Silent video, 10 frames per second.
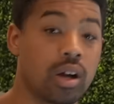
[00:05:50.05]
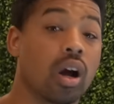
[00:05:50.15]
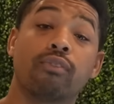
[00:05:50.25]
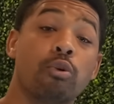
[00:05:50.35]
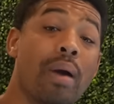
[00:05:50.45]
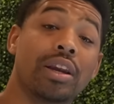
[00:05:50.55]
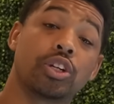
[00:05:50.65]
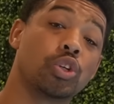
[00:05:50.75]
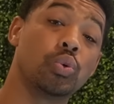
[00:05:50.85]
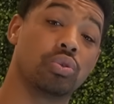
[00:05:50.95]
Kung Fu Panda
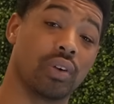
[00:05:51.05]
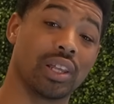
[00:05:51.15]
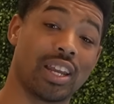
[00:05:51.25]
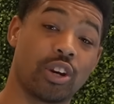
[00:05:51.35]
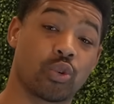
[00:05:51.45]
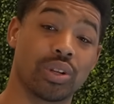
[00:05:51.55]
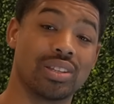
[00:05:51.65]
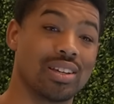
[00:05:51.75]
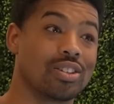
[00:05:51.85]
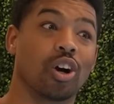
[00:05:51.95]
two's villain
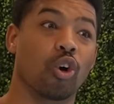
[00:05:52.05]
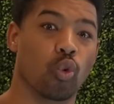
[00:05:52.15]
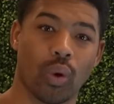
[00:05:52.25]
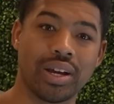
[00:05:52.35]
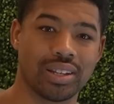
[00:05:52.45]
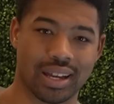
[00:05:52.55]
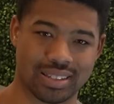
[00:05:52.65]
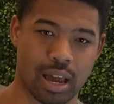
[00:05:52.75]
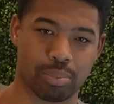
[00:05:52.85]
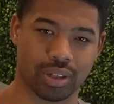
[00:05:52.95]
entrance is a great
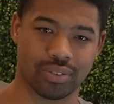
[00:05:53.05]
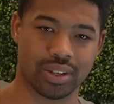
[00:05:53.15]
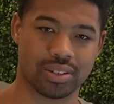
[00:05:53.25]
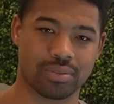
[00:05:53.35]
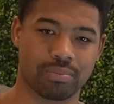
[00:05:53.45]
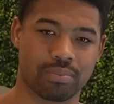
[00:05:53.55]
example of this.